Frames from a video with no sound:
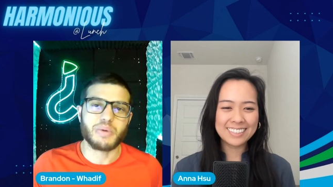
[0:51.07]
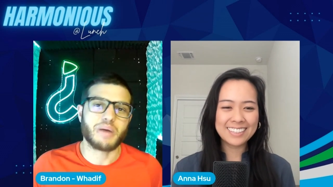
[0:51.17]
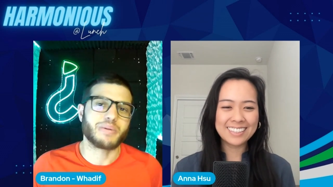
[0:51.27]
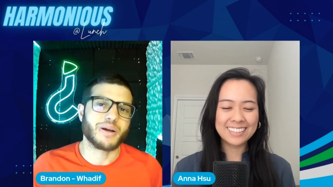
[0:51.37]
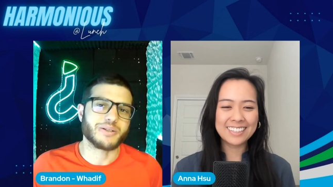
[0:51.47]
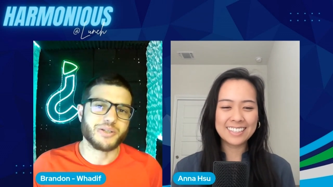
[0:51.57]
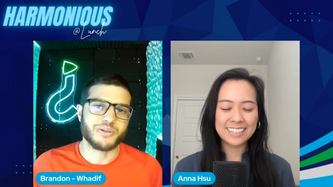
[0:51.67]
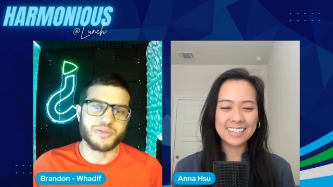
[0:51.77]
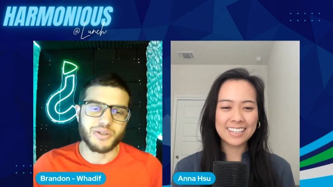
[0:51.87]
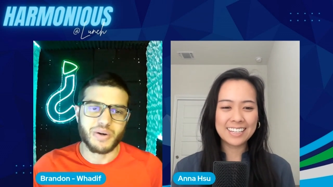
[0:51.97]
Speaker 1: probably are
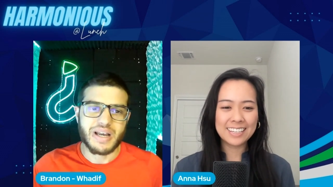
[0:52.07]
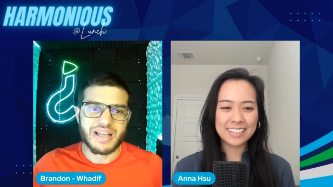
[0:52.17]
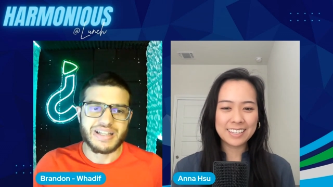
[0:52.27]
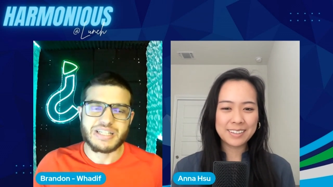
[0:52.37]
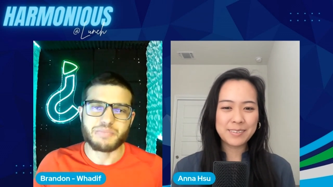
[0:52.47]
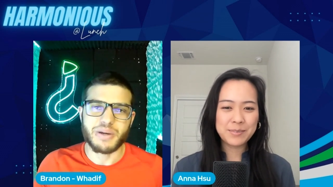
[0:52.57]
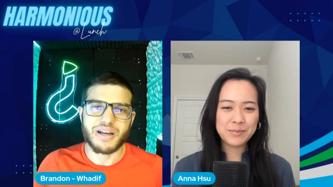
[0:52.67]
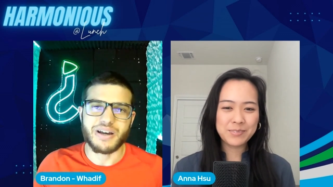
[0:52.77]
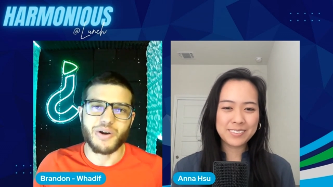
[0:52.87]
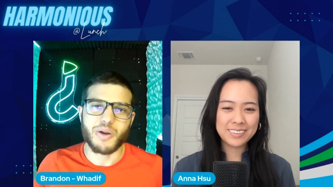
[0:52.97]
too. So let's
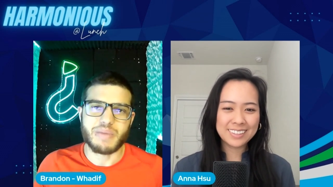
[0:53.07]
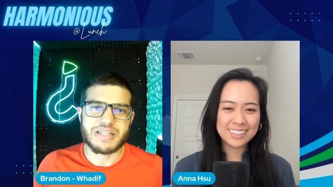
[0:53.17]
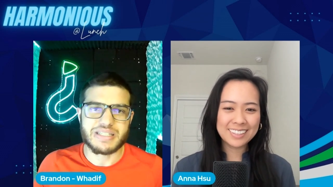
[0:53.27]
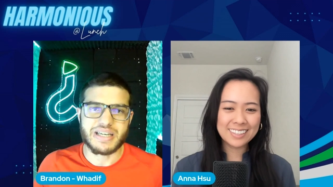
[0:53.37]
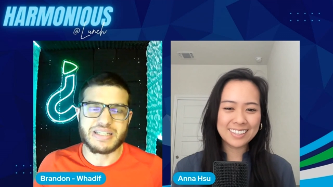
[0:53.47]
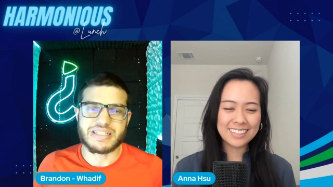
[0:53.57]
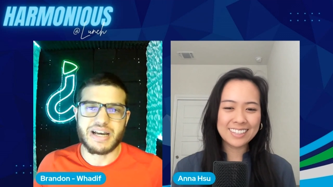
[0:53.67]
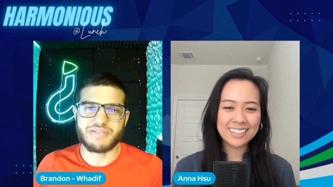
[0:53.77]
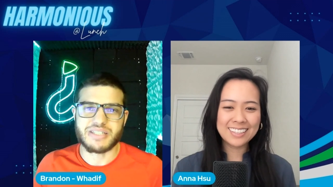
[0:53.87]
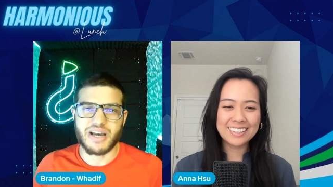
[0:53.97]
bring on our amazing guest
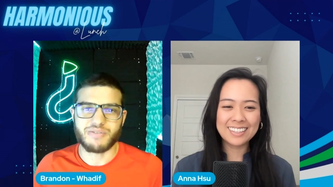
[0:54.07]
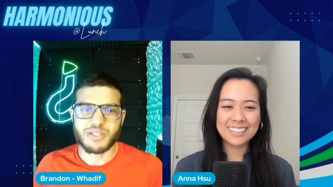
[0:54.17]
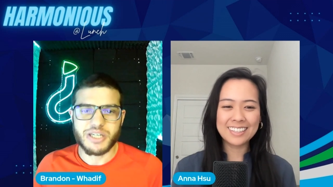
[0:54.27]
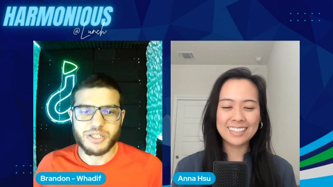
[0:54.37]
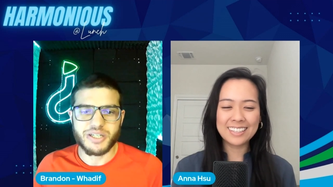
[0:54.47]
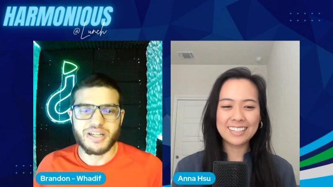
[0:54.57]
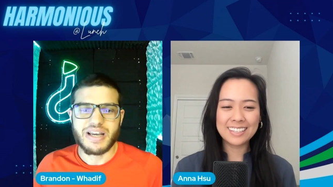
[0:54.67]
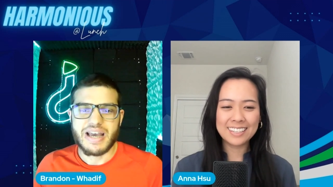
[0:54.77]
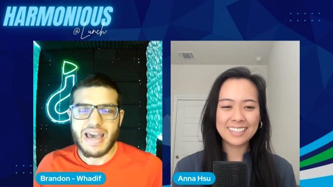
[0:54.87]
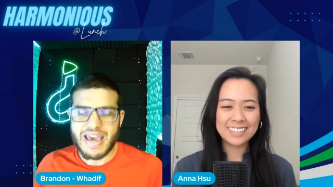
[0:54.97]
and have this conversation.
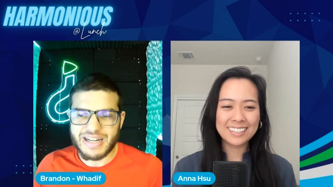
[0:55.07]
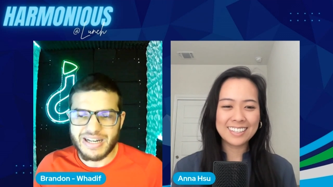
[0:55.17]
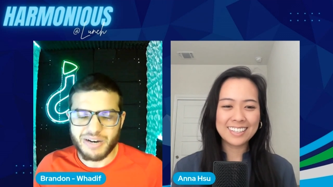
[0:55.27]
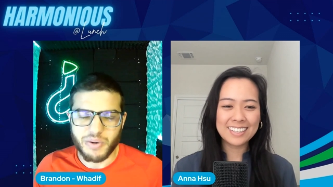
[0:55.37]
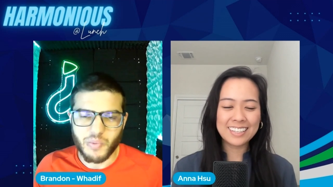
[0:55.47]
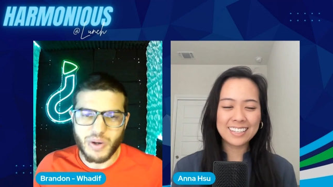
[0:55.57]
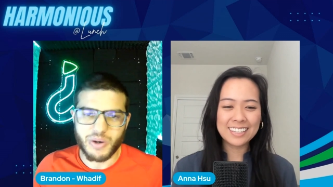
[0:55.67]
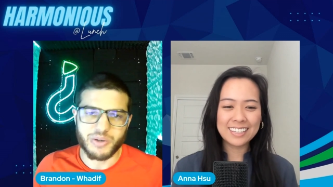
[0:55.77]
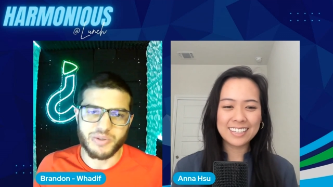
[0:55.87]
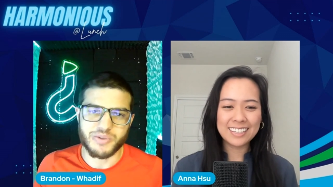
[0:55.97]
Anna, I want to
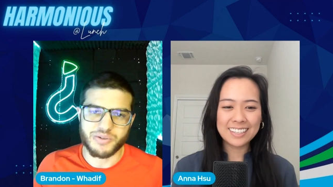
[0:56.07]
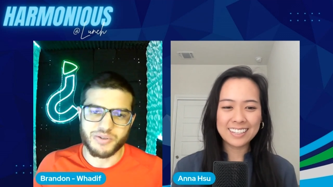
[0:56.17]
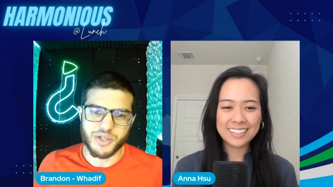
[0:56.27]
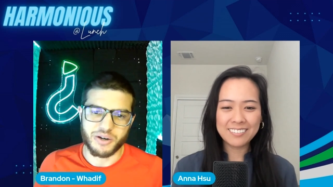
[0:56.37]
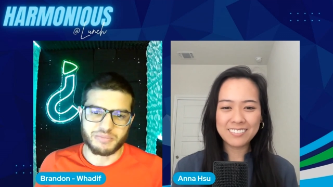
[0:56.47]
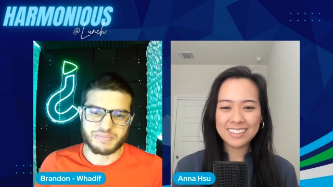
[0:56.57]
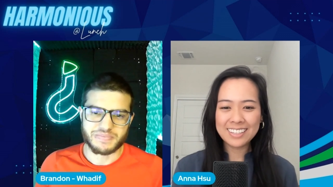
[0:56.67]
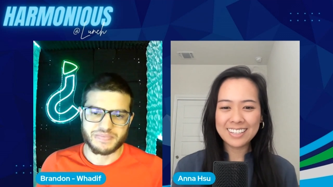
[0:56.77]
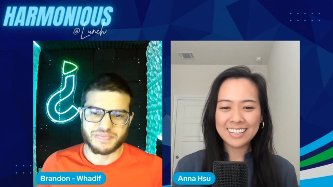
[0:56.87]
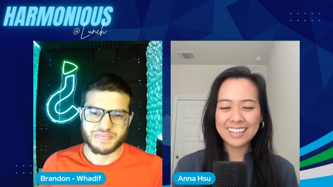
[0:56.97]
welcome you to the show.
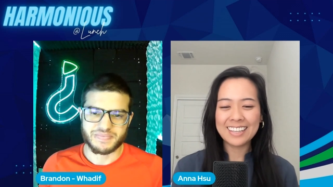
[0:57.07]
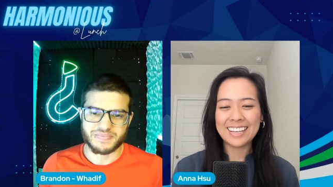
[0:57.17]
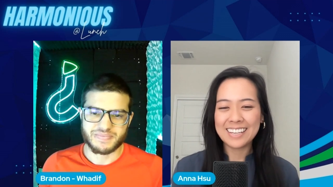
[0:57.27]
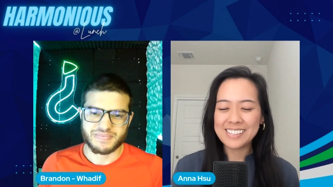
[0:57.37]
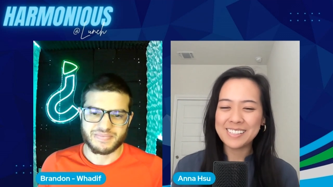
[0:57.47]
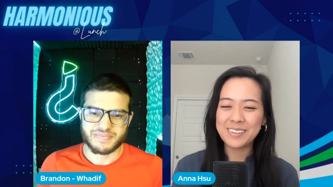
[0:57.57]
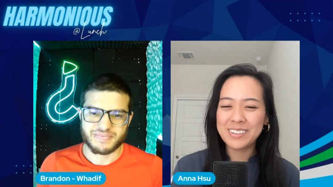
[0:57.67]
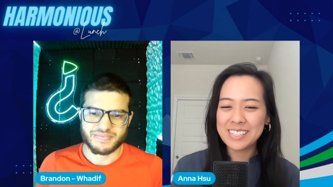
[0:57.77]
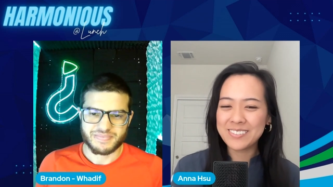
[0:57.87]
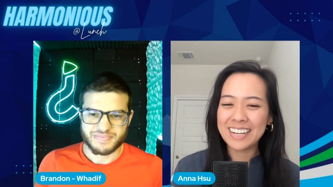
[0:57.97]
Speaker 2: Thank you so
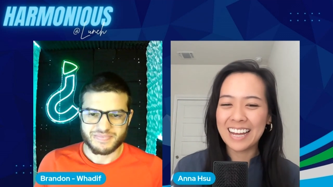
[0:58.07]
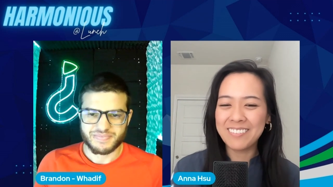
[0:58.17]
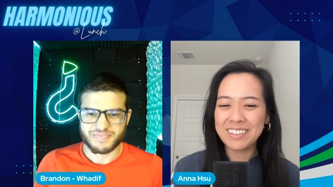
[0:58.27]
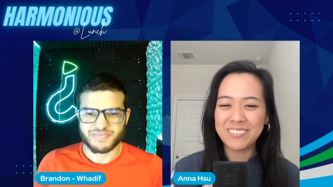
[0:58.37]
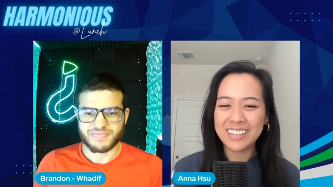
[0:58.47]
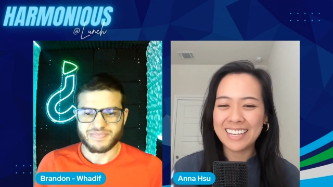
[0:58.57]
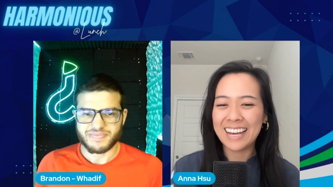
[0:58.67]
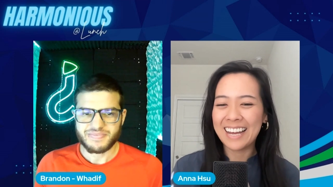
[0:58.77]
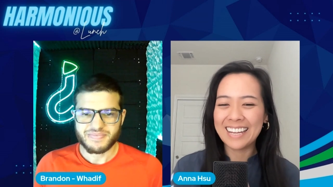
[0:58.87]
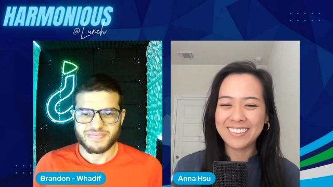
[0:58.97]
much for having me.
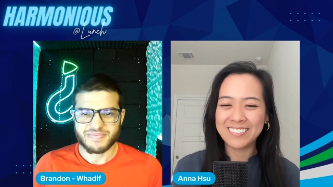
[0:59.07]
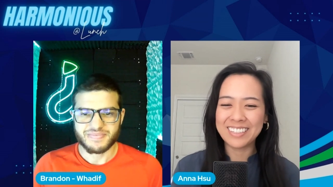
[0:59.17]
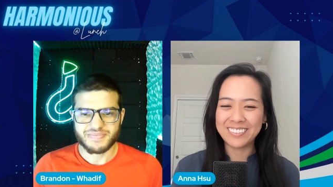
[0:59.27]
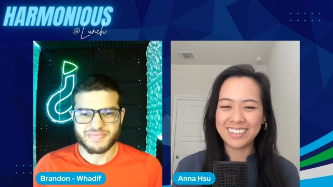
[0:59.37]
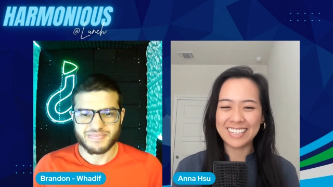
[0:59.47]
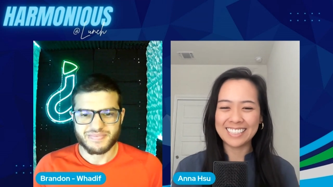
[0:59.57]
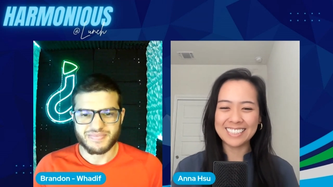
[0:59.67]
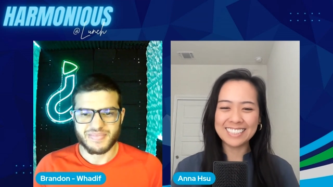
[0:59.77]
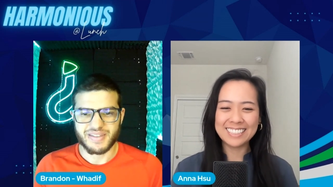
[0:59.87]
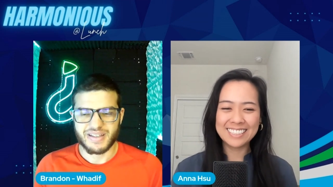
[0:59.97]
Hi, everyone.
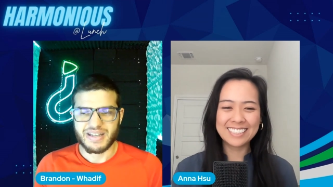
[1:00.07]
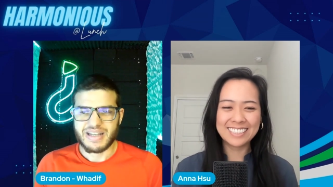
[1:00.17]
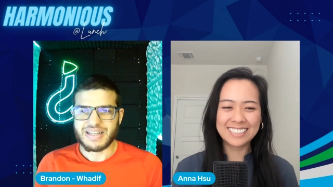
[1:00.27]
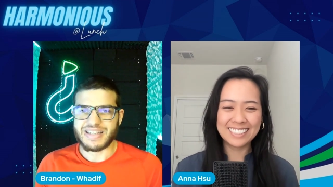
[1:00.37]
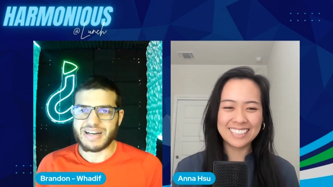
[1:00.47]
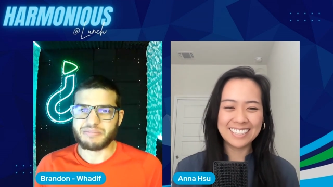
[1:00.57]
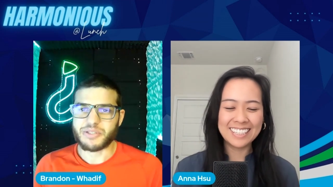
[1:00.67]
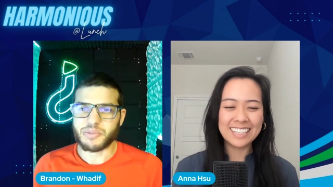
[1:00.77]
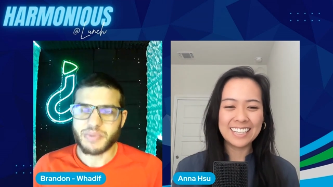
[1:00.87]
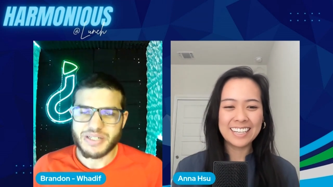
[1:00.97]
Speaker 1: Yeah, I'm
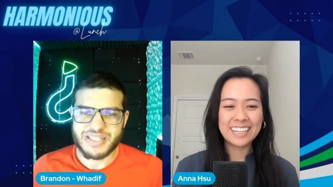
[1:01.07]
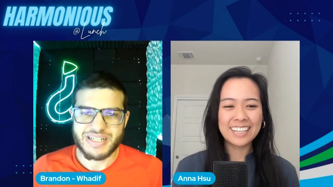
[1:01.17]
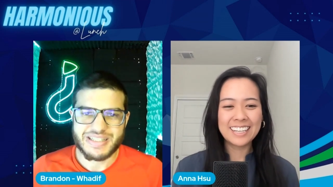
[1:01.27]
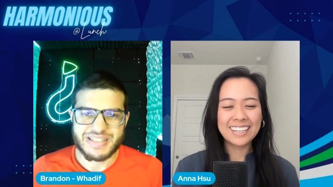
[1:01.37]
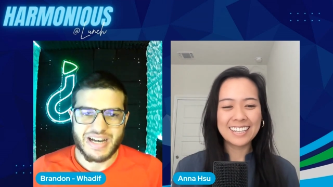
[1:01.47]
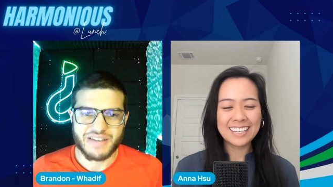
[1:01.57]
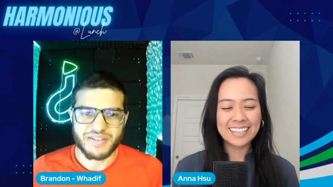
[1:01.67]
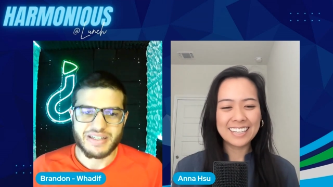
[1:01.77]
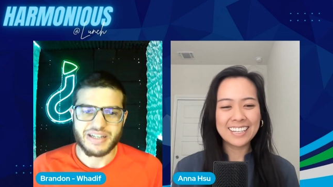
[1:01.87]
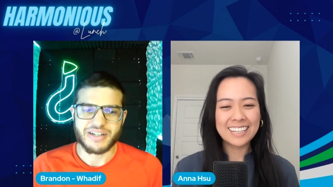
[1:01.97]
super excited to
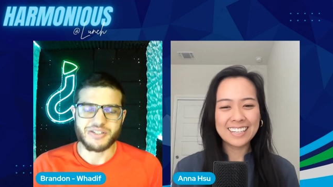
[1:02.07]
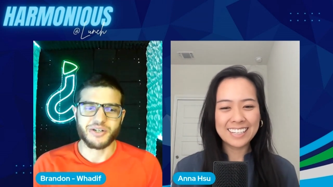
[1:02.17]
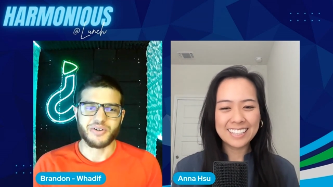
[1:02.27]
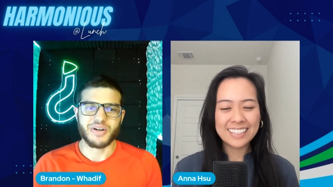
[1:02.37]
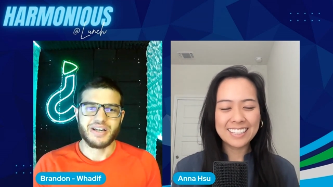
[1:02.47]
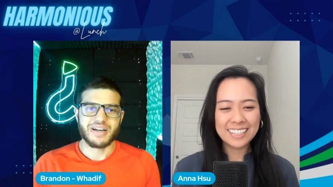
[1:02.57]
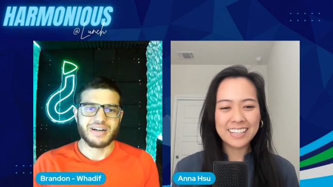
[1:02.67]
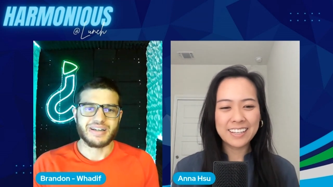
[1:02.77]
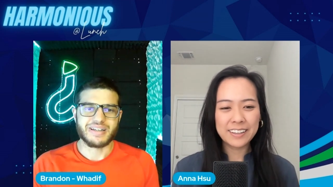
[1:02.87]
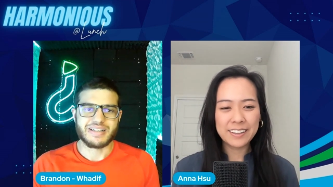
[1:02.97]
dive in here. So uh,